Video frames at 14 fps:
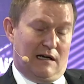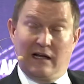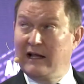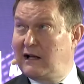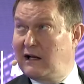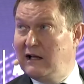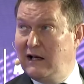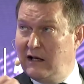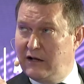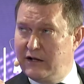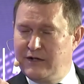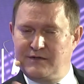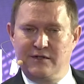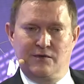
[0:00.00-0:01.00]
Clearly,
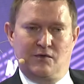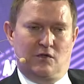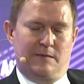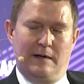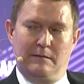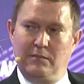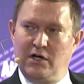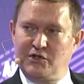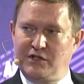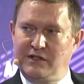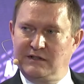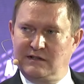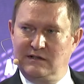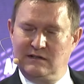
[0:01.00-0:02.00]
you talked about
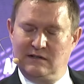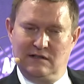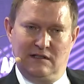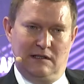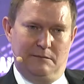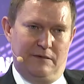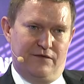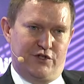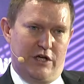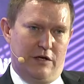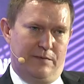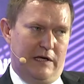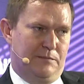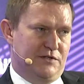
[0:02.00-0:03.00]
margins and
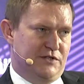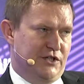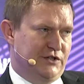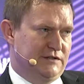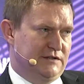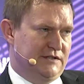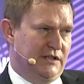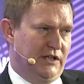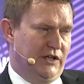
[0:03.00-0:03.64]
GOP positions. So,